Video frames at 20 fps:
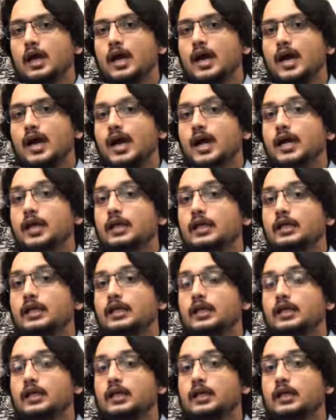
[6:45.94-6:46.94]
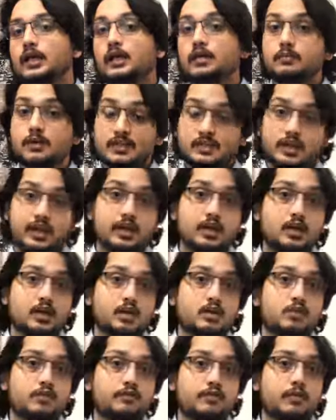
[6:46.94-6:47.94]
And in my second
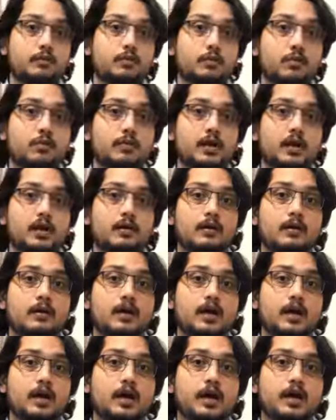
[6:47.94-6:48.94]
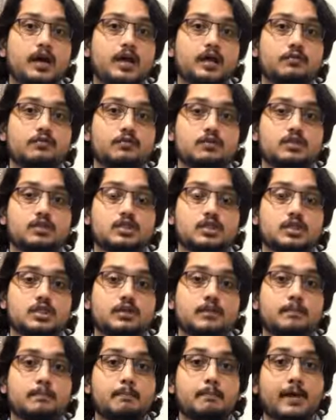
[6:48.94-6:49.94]
year of diploma, I was
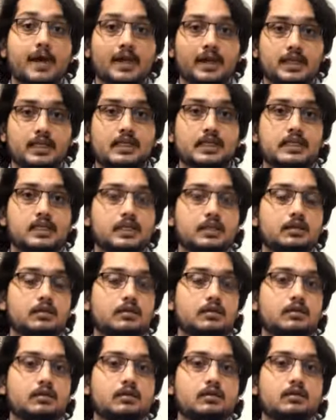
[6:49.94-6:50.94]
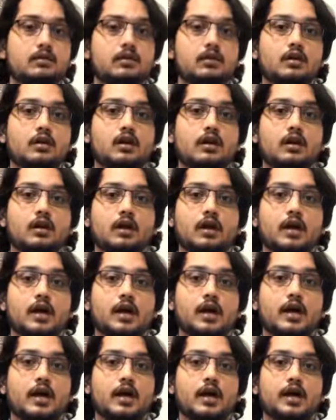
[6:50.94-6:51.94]
married,
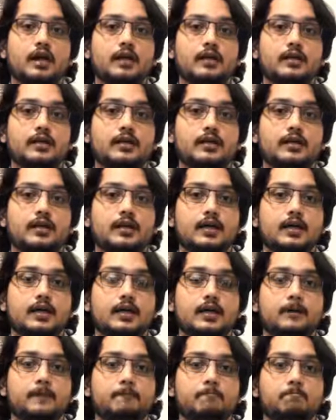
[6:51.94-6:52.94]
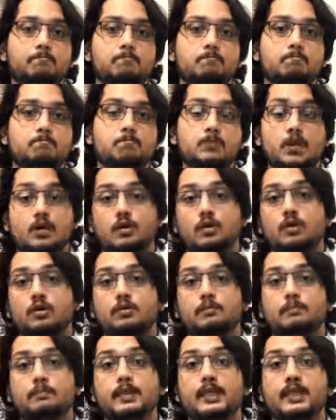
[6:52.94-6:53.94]
and uh, the
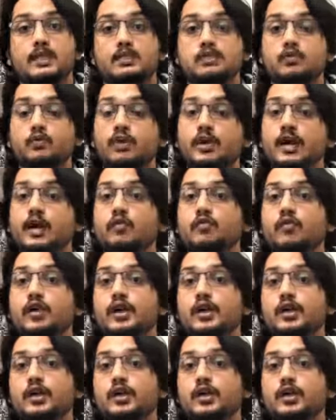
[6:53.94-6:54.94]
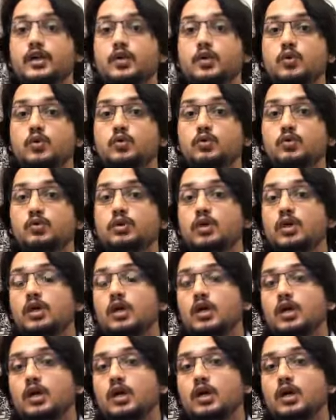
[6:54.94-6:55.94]
place where I went into,
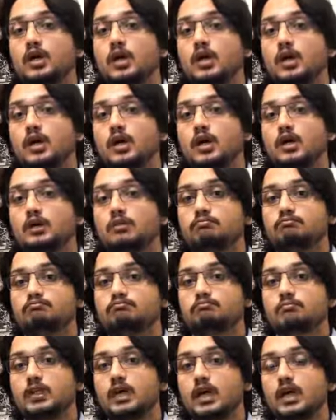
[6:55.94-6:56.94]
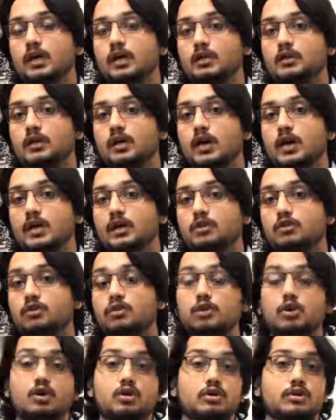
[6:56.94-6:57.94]
um, I I
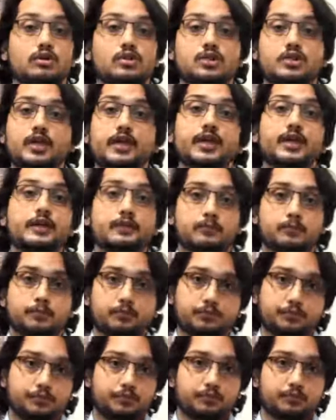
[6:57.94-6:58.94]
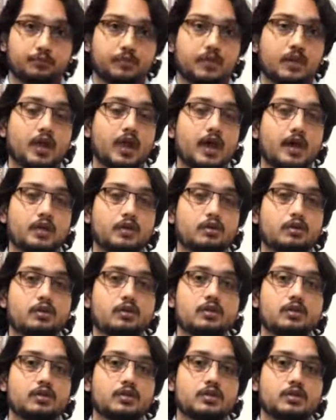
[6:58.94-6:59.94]
could not study. I could
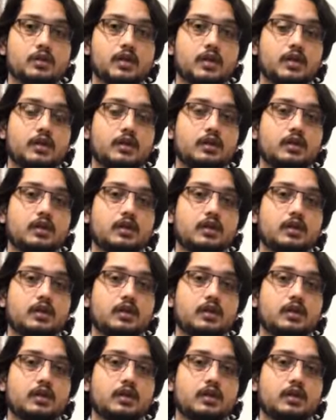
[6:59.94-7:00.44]
not study.